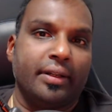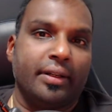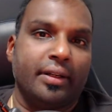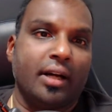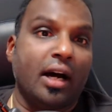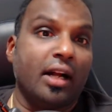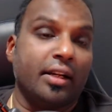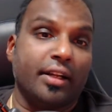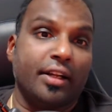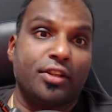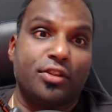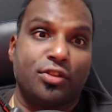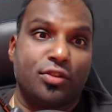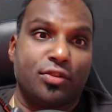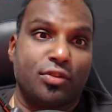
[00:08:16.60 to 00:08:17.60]

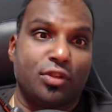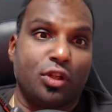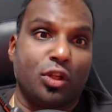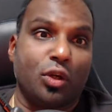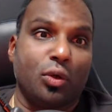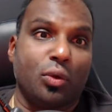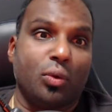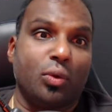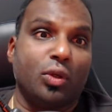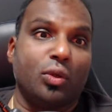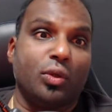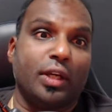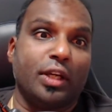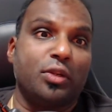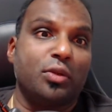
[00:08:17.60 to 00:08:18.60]
Unless you
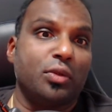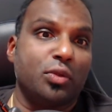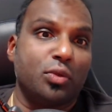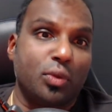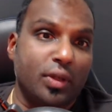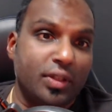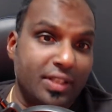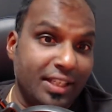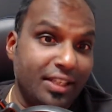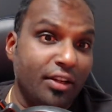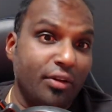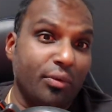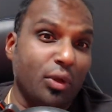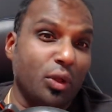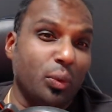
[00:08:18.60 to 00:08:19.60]
get into a senior
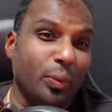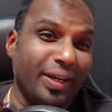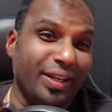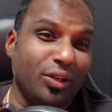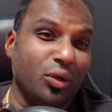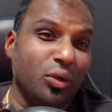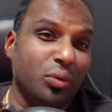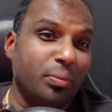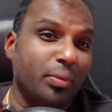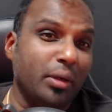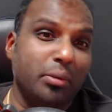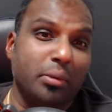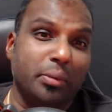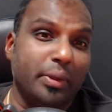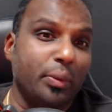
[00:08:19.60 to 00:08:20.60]
role where you're
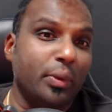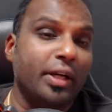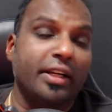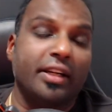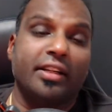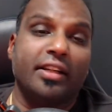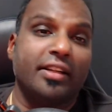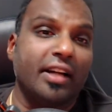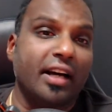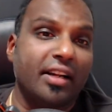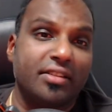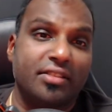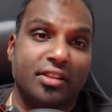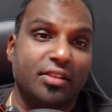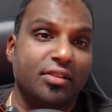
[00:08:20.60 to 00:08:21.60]
probably working in a data
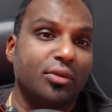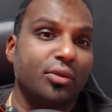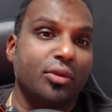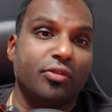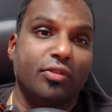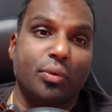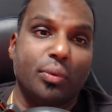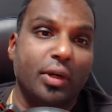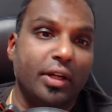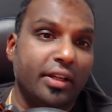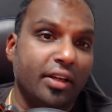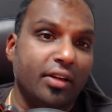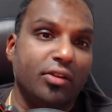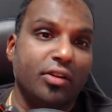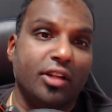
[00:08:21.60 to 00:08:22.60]
center, or if you're
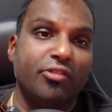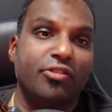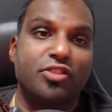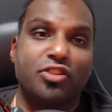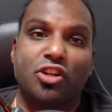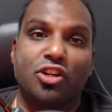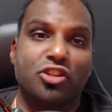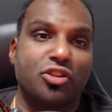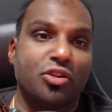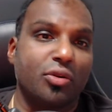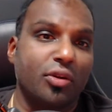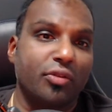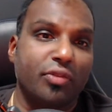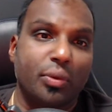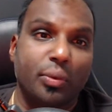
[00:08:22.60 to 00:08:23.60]
working in the infrastructure, or
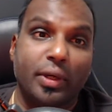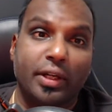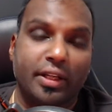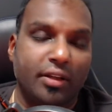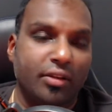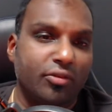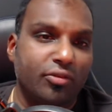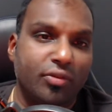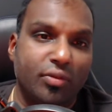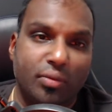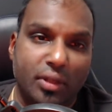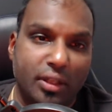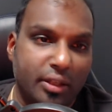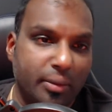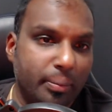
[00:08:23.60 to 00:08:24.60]
if you're working
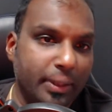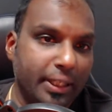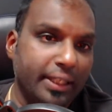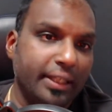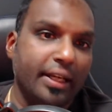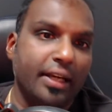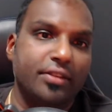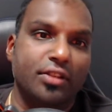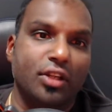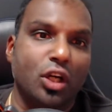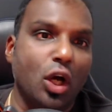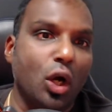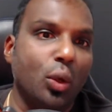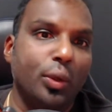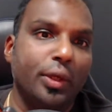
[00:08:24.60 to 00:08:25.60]
completely as a
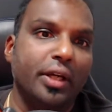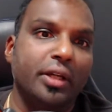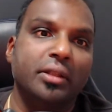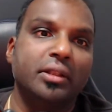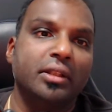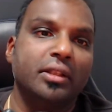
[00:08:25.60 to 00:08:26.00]
coder,